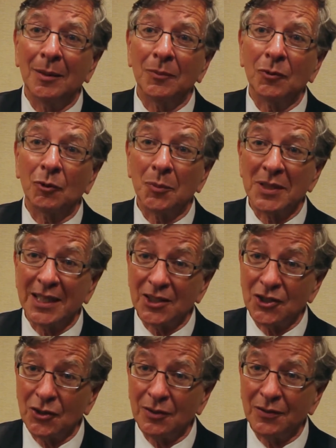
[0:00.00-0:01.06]
groups that
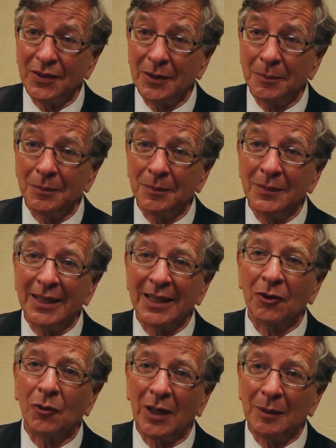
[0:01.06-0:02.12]
serve them,
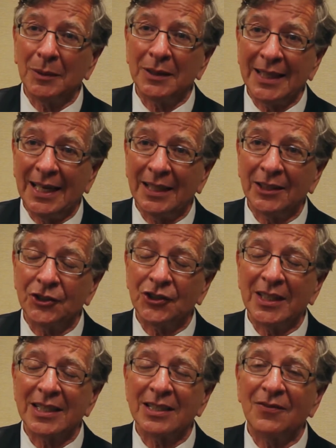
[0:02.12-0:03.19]
incredible knowledge,
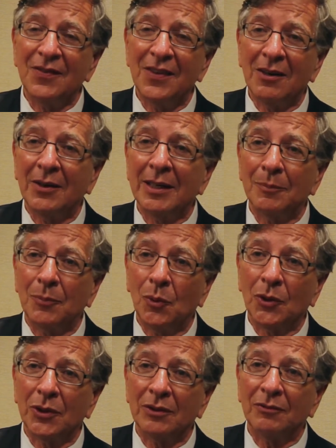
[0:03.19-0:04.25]
it's very
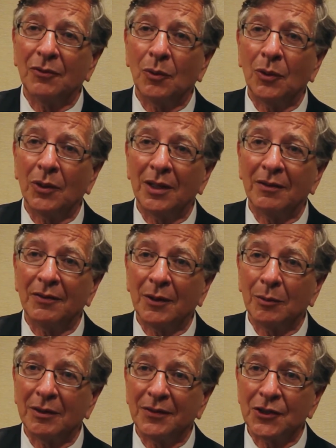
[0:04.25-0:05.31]
important for the
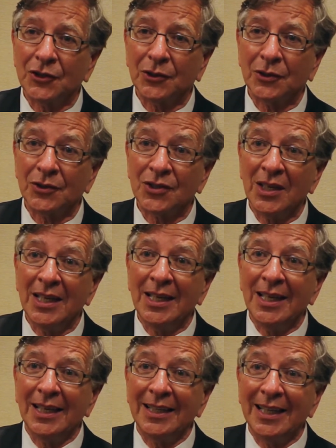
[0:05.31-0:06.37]
federal officials
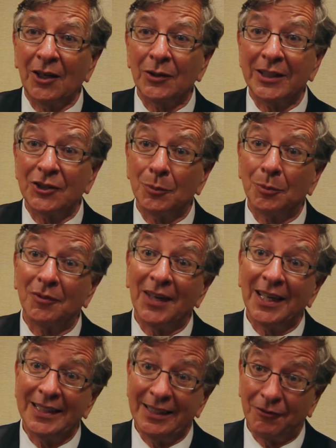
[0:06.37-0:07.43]
not only to
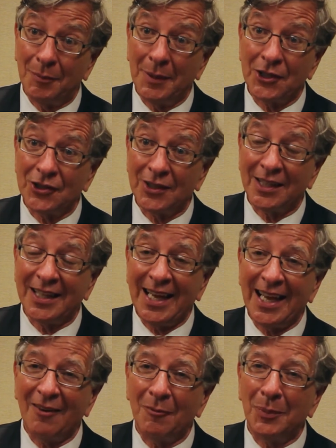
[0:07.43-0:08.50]
provide the information that they
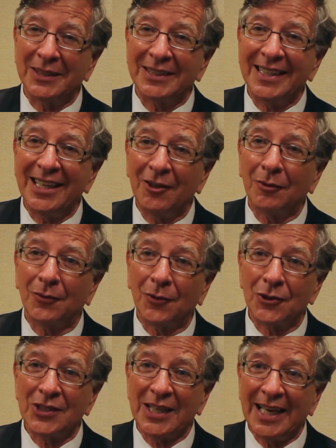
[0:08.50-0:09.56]
have, but to hear
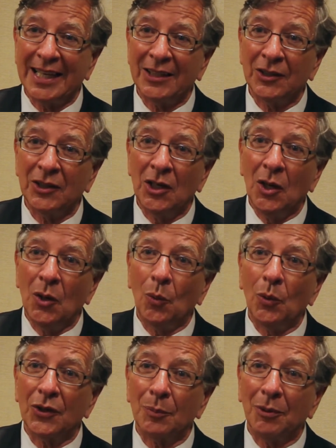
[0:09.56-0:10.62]
firsthand
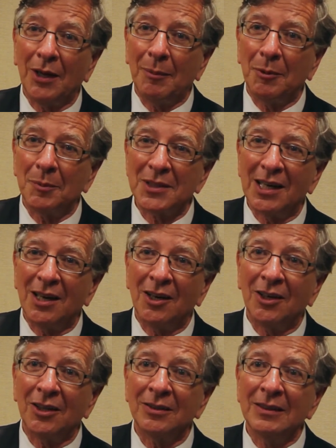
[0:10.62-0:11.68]
what the problems
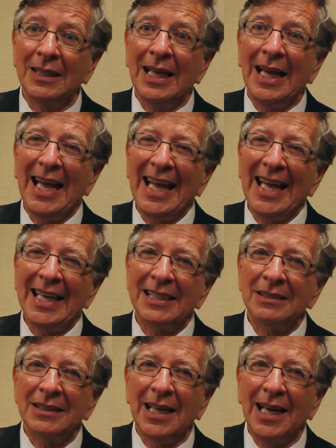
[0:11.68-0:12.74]
are
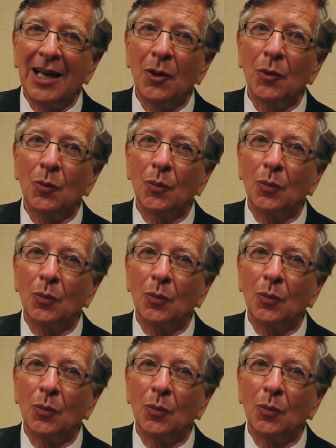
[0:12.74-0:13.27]
and how